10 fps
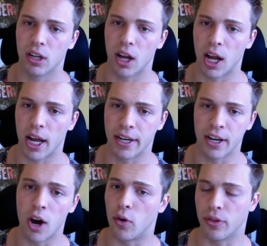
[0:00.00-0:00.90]

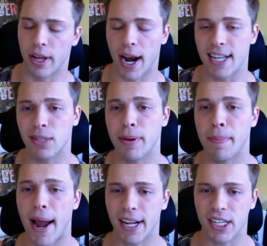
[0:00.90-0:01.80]
No, it has to be
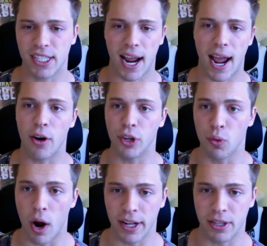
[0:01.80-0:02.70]
packaged how you
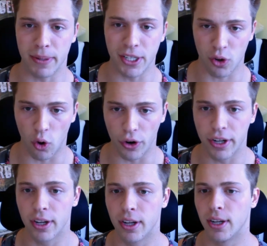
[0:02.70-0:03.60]
want it to be sold.
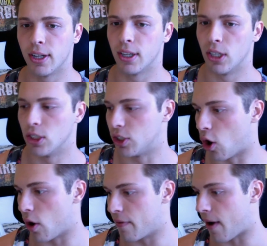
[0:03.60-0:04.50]

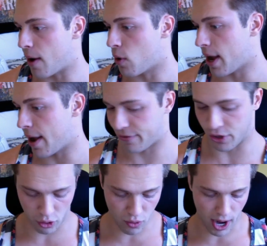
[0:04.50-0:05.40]
So if I want to have
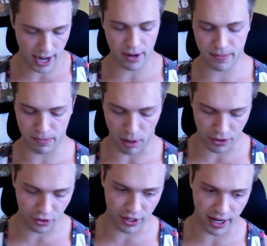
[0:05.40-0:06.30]
2 items
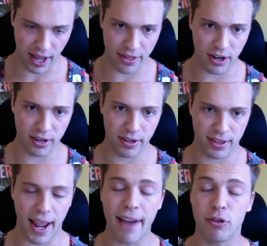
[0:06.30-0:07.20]
bundled together,
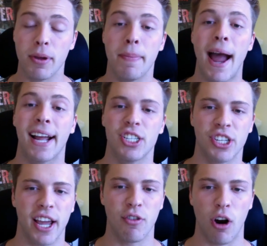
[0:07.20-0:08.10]
they have to be packaged
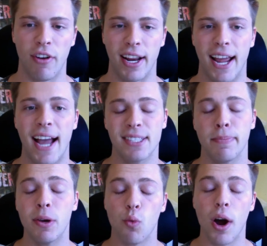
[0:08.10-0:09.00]
together already. It has to
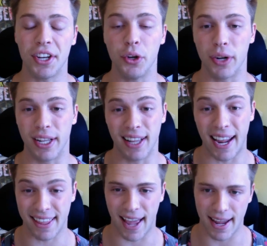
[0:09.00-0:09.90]
be 1 unit
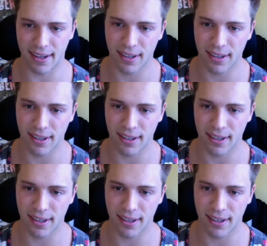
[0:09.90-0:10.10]
like that.